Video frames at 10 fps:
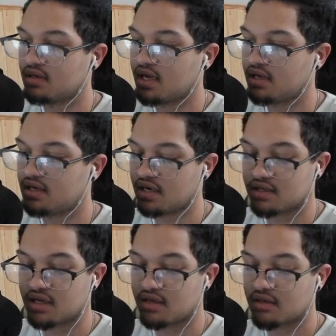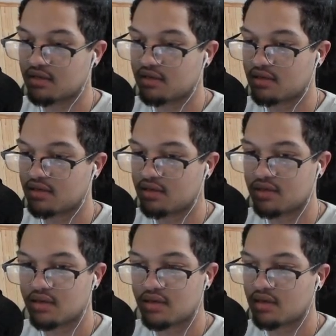How dare they?
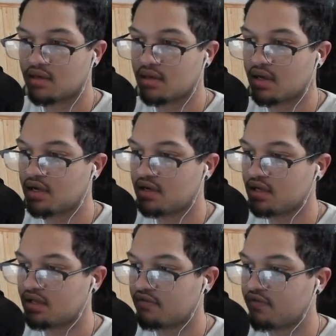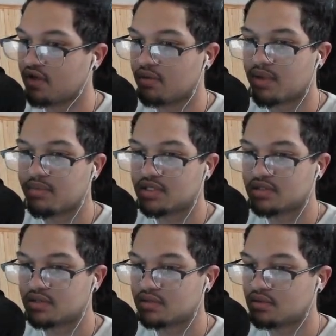How dare they fail my
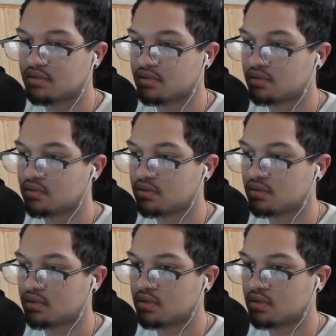mission? Alrighty.